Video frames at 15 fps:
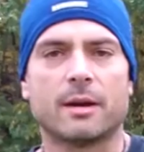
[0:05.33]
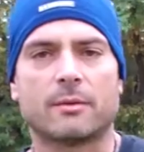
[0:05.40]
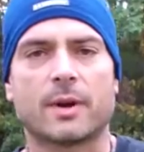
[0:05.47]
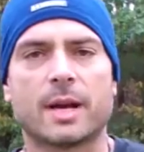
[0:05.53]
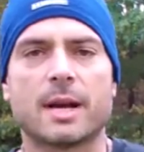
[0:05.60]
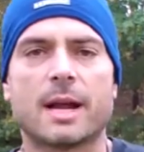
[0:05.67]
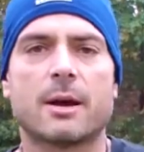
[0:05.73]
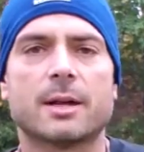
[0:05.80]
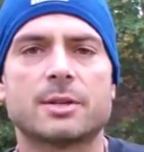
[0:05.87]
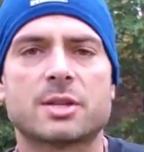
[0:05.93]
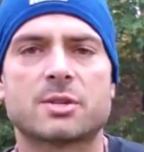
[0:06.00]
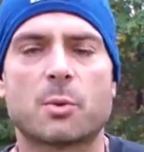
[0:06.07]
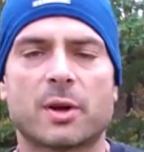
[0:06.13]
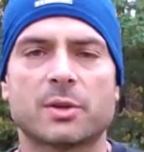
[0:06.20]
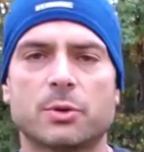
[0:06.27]
Right now I
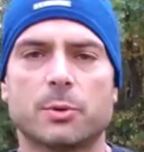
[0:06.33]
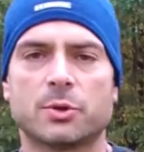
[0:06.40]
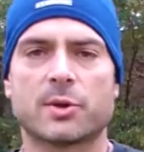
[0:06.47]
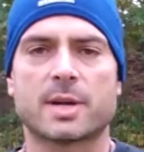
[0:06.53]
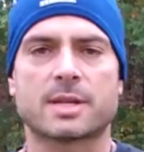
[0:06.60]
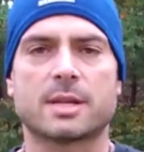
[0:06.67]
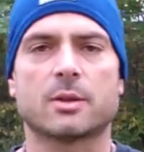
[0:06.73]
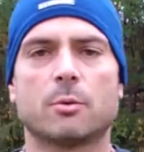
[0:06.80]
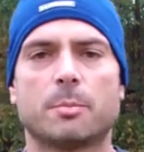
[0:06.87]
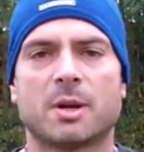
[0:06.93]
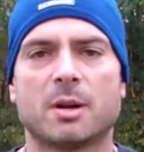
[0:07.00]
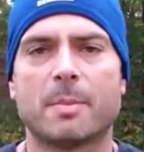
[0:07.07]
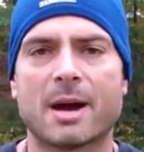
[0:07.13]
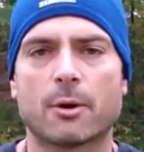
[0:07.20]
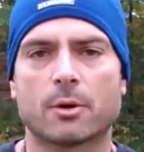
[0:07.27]
just wanted to address a little bit
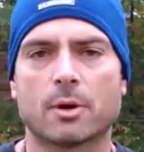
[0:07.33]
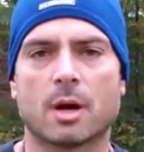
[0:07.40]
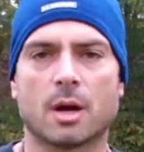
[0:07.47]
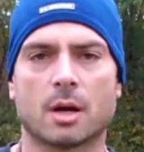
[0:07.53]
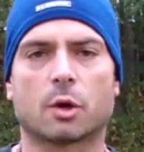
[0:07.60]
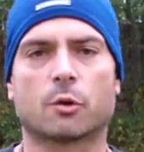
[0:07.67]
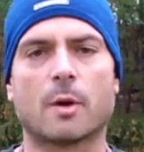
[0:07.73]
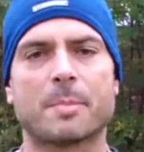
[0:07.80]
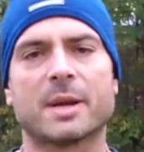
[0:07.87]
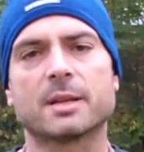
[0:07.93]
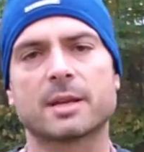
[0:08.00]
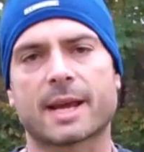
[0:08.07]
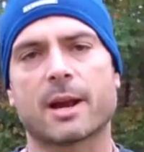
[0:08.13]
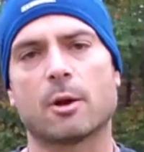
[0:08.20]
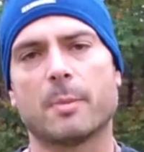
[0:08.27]
about gripping the
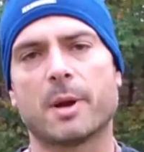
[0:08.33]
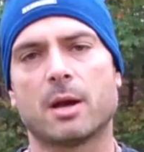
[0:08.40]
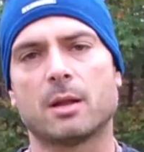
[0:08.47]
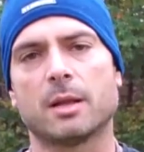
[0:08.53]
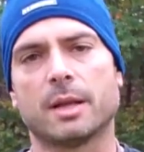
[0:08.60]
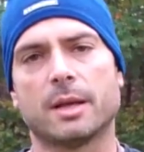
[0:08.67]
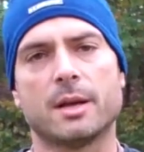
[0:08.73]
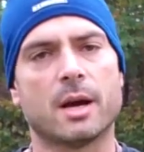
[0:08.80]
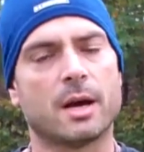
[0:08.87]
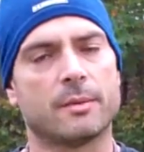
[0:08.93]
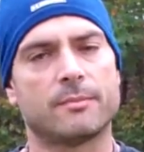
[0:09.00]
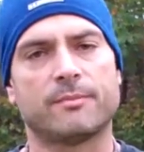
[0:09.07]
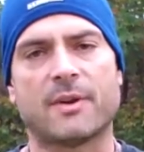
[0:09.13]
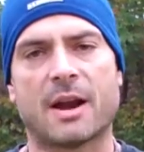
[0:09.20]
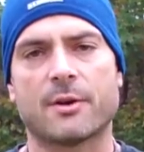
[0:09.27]
kettlebell and
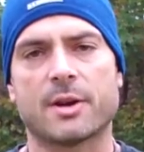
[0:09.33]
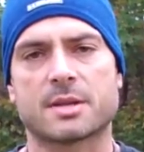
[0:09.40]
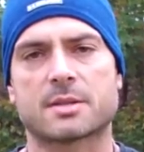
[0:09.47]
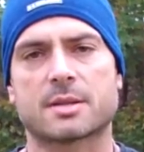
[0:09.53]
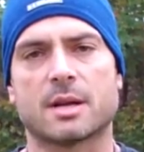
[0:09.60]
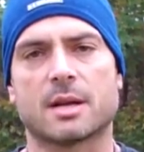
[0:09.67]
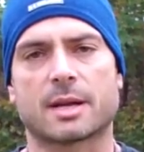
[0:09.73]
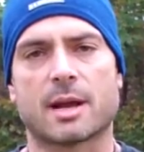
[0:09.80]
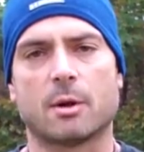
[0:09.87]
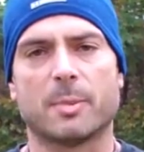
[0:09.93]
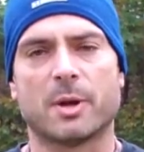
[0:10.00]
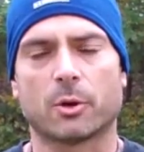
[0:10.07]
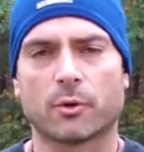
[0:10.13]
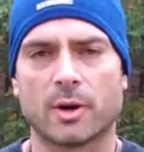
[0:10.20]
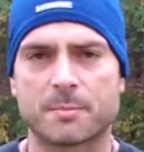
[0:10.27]
various
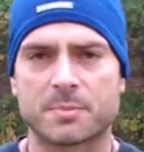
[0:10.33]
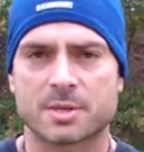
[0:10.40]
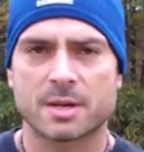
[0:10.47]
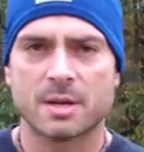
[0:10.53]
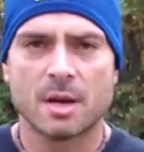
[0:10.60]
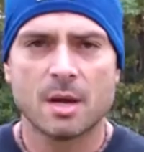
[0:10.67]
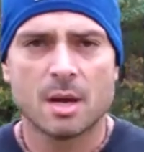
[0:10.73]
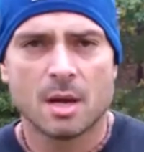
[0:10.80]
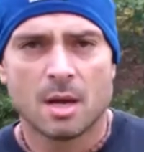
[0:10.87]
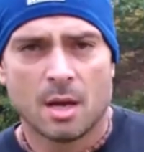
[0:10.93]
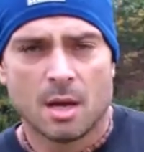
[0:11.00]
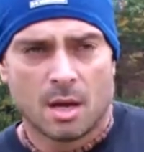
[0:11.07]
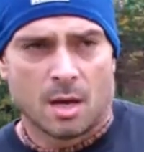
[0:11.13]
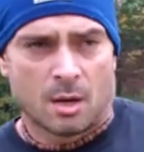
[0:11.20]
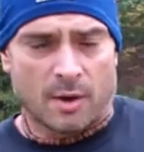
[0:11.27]
kettlebell grips.
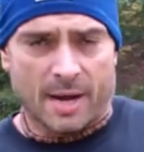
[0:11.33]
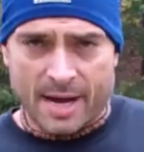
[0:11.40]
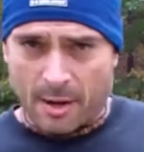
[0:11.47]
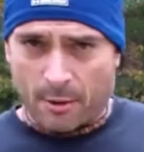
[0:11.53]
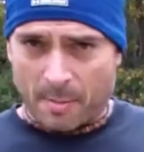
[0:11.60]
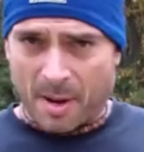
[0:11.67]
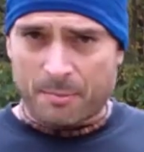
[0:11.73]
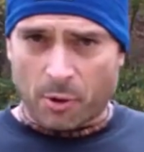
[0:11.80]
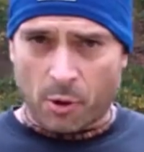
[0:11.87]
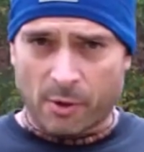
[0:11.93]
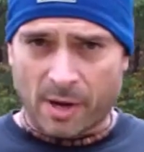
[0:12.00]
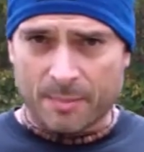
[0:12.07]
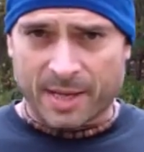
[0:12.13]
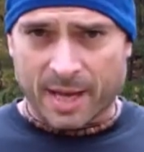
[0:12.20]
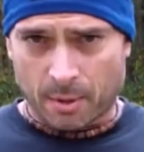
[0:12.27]
Right now in my
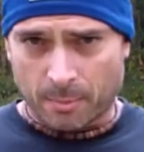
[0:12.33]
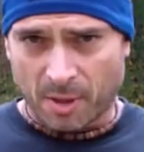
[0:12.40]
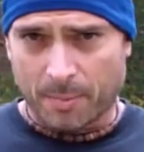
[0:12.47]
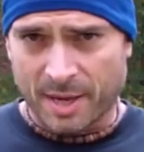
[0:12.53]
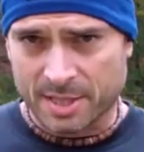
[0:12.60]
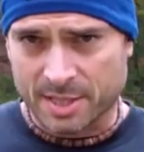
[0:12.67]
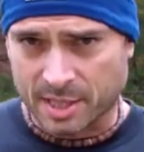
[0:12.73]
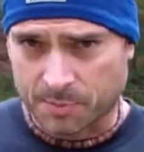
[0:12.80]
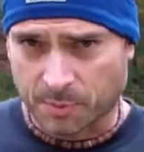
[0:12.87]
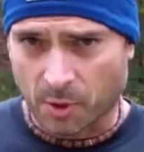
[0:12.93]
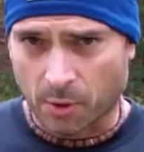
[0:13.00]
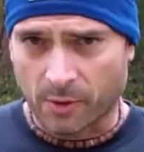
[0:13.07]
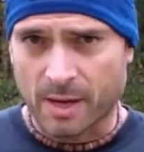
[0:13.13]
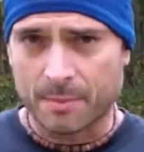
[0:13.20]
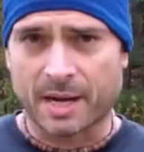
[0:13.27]
program, the Kettlebell Basics
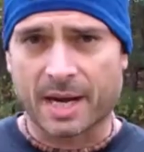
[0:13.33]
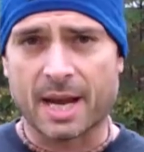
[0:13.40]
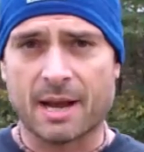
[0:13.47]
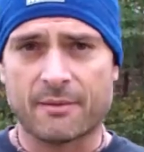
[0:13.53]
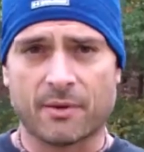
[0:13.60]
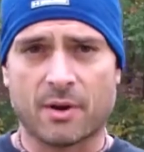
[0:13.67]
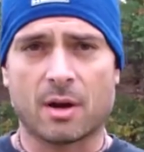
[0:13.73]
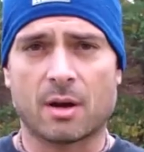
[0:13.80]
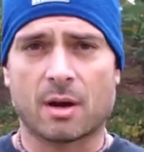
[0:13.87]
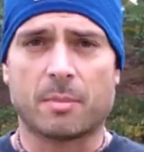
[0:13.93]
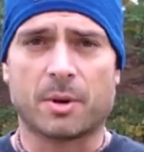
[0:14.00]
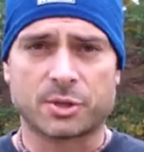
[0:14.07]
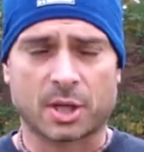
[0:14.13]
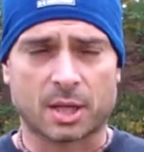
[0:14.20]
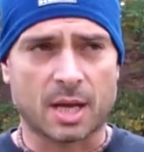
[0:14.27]
program that I have a
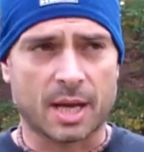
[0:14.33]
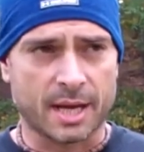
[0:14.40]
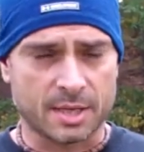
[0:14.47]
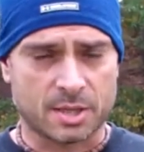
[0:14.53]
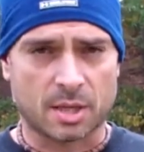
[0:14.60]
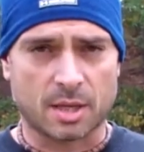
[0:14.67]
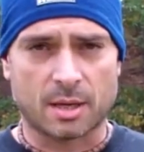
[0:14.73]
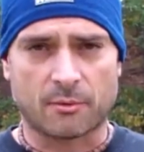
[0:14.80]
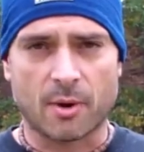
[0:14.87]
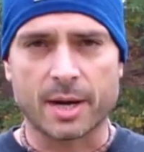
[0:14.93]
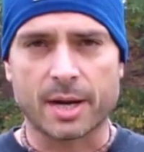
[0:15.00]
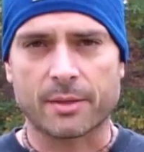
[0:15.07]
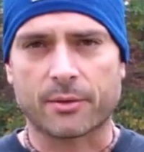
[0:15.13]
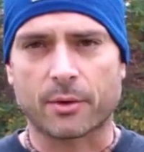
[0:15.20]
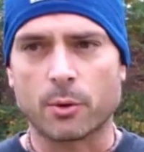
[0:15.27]
bunch of clients
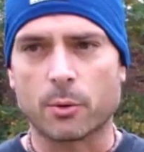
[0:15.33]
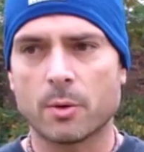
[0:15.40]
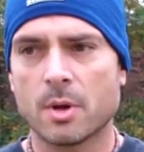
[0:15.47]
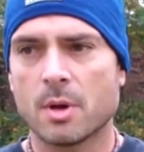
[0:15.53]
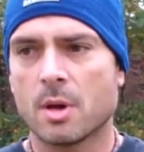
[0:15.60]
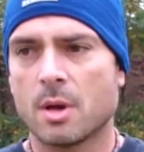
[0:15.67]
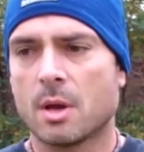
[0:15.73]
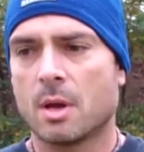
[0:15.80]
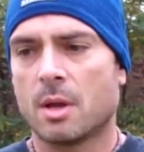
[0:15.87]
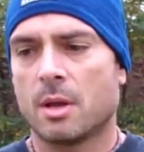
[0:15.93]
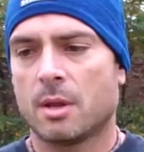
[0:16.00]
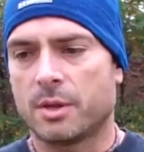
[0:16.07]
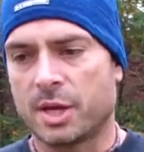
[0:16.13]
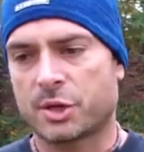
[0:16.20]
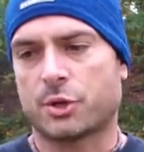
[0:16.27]
running through,
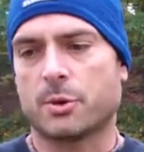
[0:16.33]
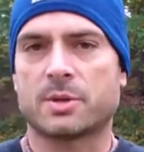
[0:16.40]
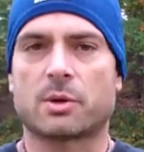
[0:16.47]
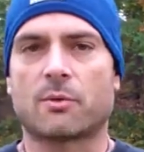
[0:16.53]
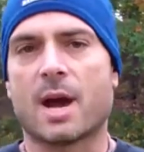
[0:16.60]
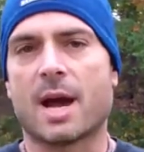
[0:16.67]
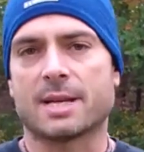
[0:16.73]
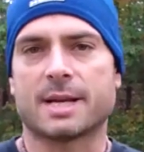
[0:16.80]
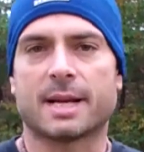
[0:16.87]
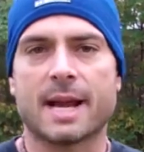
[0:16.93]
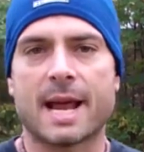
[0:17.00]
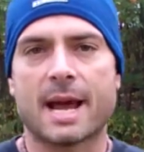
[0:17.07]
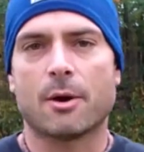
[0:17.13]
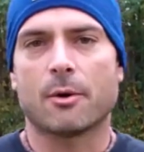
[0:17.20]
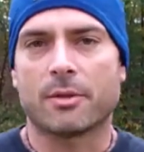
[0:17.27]
the issue is arising
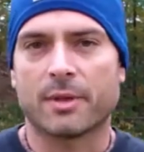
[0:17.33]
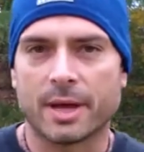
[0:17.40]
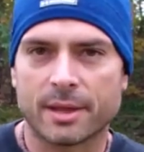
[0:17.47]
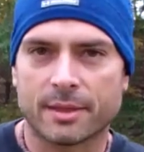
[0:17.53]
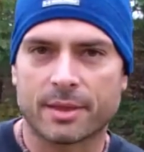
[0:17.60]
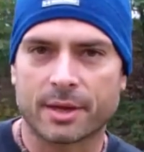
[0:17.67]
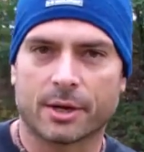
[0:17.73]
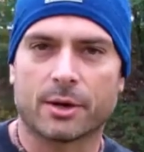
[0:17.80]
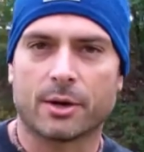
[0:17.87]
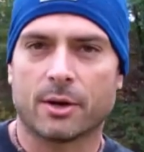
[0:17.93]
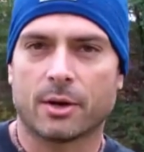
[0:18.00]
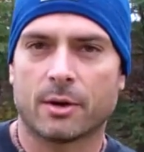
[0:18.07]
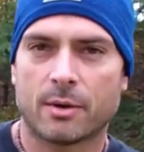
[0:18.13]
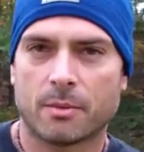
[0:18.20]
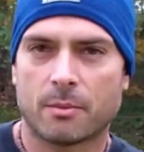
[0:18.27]
now that they're